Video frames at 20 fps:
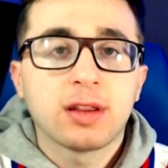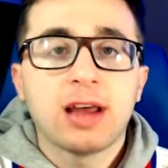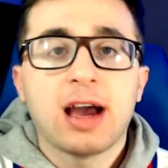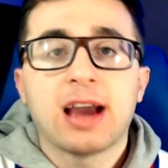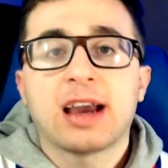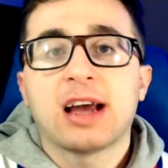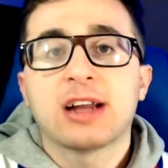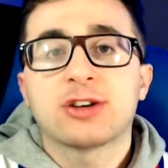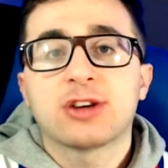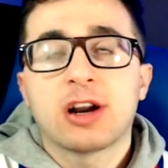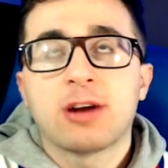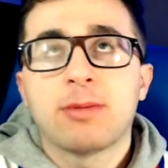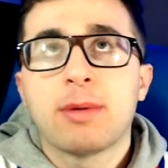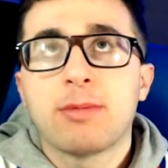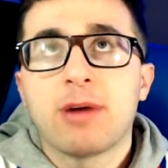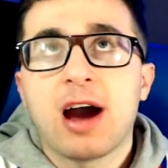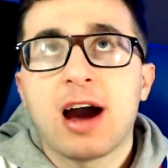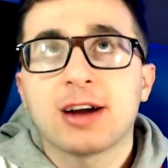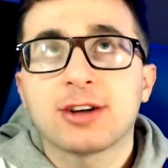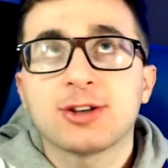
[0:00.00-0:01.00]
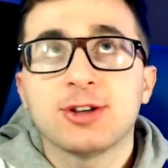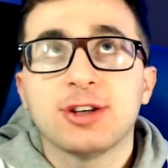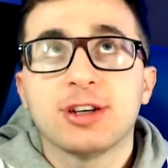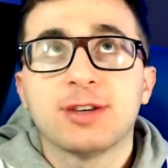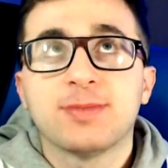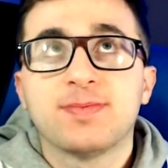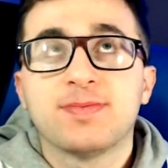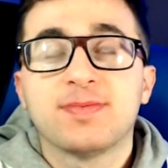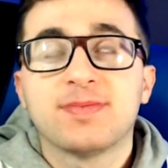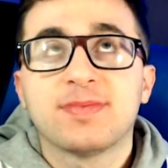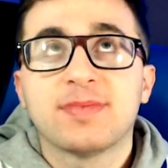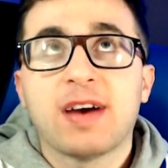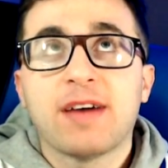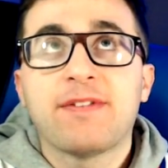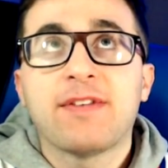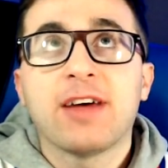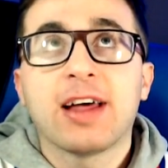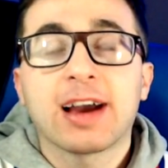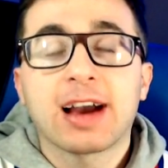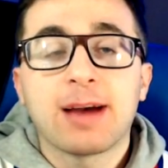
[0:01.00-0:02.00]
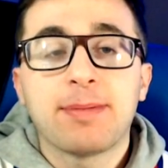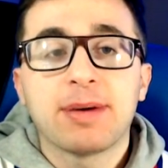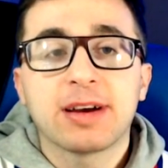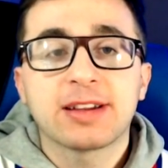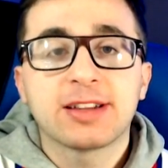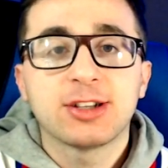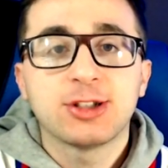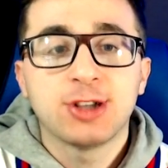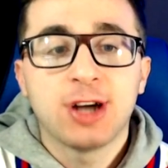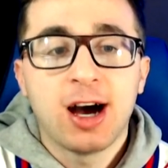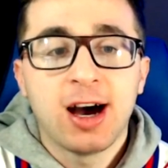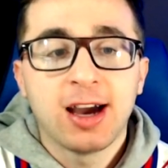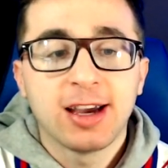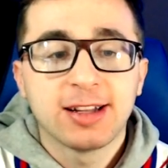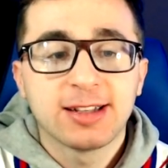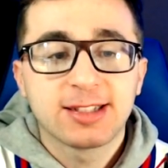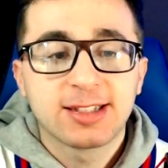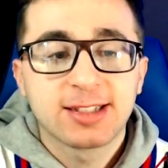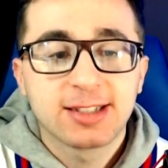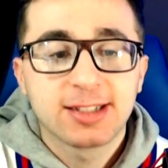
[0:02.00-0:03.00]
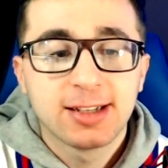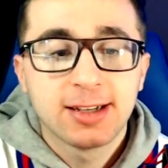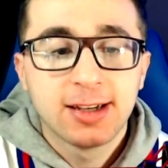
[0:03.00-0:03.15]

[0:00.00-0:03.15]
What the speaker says: I got to try to remember, actually. I feel like I picked the Giants.